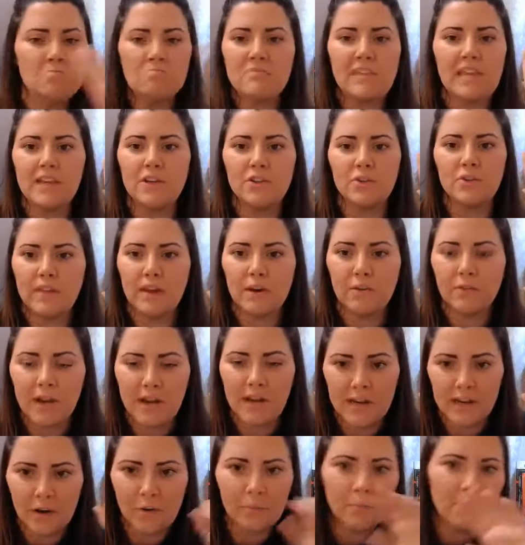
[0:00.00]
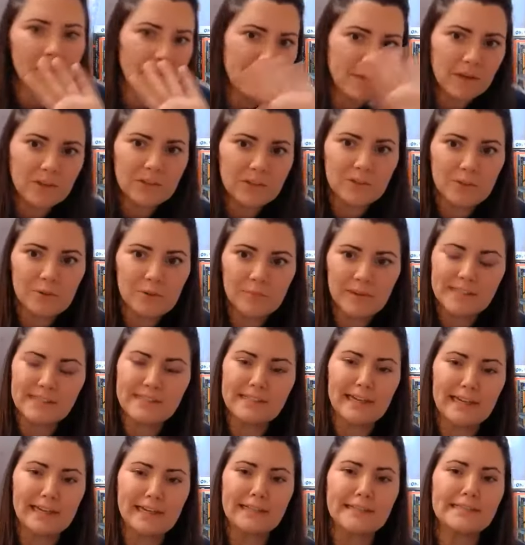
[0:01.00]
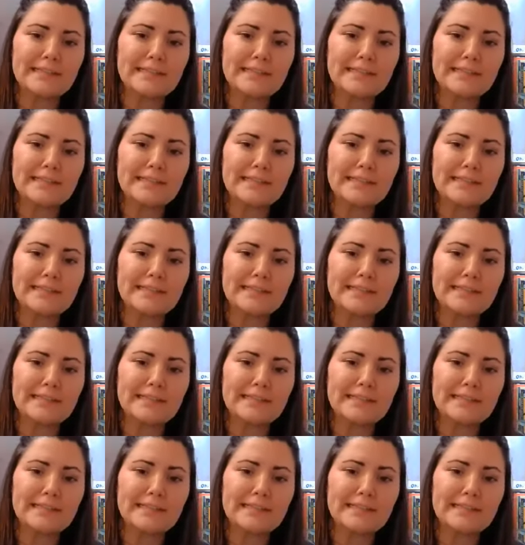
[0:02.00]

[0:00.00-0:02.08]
Can't do that right now. Maybe I'll do it." I love it.